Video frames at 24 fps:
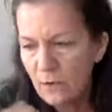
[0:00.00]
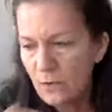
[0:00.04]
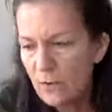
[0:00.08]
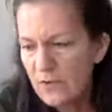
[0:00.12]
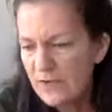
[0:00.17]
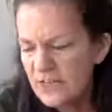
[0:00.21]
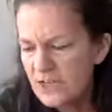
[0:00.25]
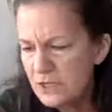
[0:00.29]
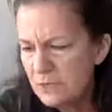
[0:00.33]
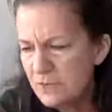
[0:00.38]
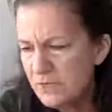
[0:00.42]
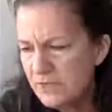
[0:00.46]

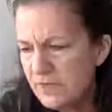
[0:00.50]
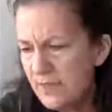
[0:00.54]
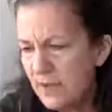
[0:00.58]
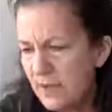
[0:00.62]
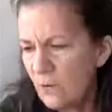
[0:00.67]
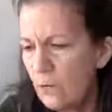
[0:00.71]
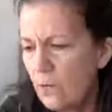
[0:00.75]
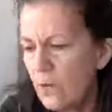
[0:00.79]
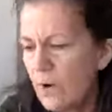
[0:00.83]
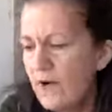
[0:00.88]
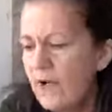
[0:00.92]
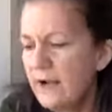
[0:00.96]
watch it with
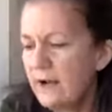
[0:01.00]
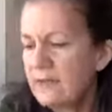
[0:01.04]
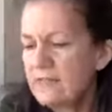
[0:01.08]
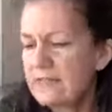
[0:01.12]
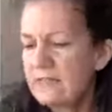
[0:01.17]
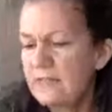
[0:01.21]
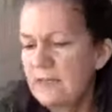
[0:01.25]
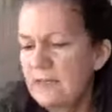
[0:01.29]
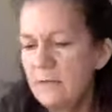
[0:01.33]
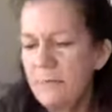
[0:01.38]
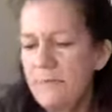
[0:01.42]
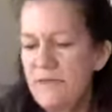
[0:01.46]
that wire.
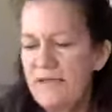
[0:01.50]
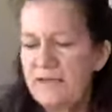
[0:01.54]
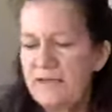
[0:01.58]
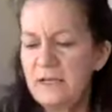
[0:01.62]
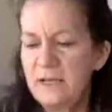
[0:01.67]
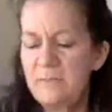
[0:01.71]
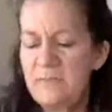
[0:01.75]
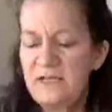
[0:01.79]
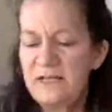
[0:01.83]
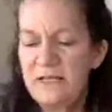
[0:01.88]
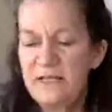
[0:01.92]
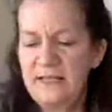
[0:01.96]
It's going to bend
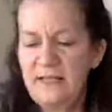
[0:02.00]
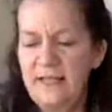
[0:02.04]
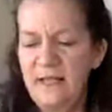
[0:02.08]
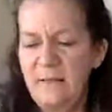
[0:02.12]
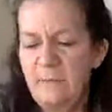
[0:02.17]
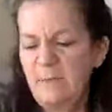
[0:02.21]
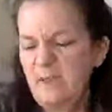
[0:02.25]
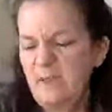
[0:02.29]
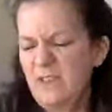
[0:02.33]
a bit in that,